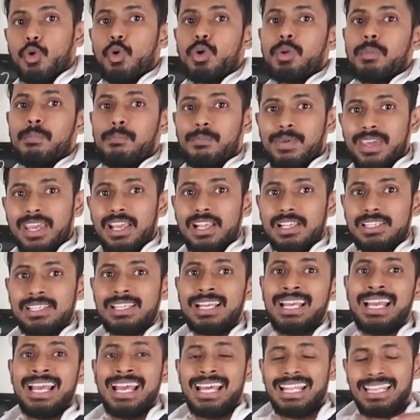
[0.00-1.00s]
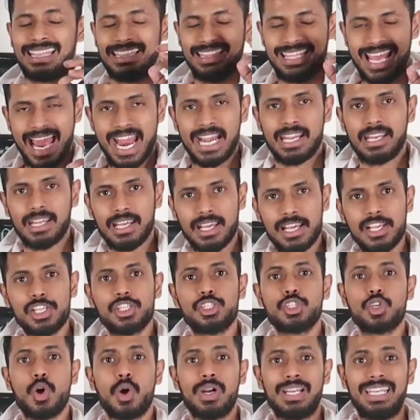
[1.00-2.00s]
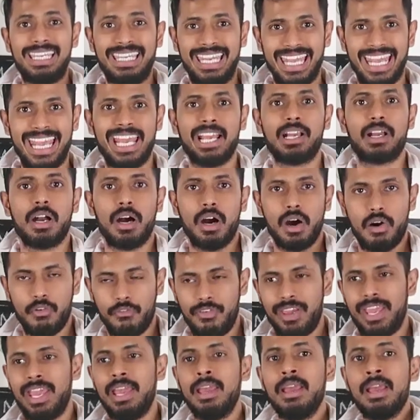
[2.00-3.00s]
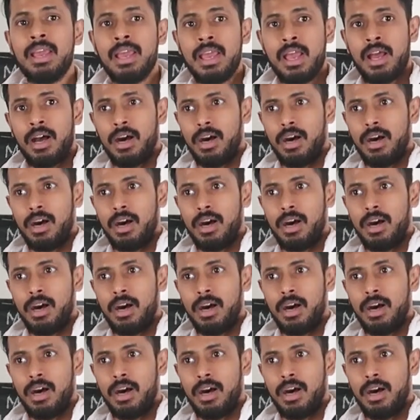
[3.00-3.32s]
meals. That is your takeaway